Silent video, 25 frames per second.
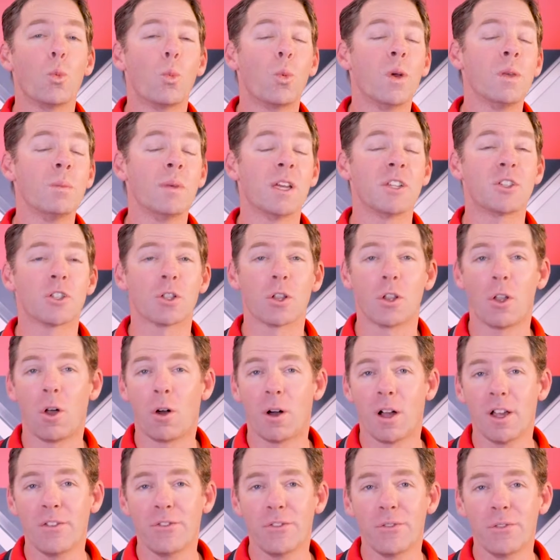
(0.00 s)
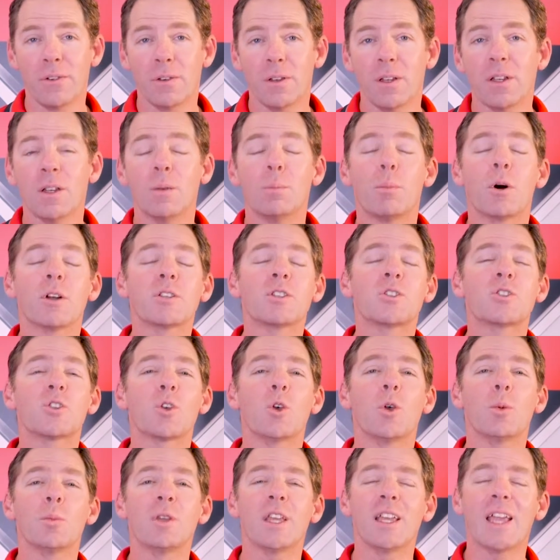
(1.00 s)
We measure life by
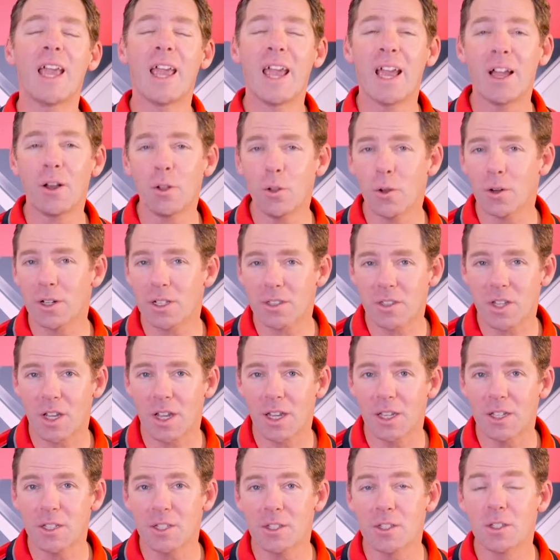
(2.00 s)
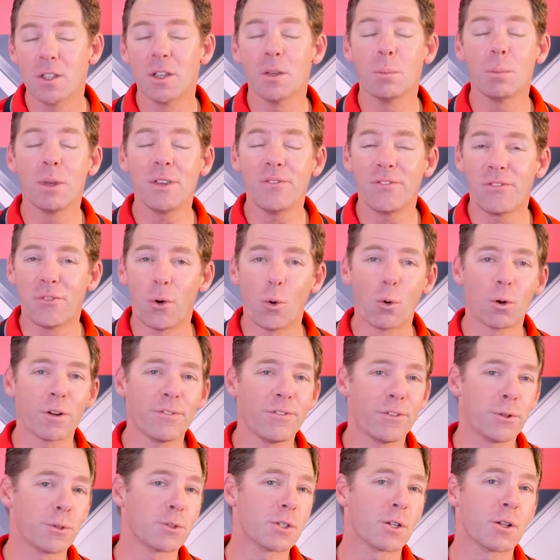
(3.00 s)
determining how long it takes before a
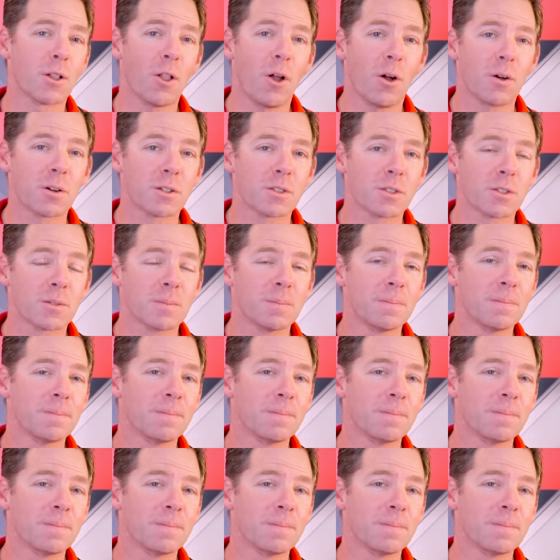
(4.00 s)
filter clogs.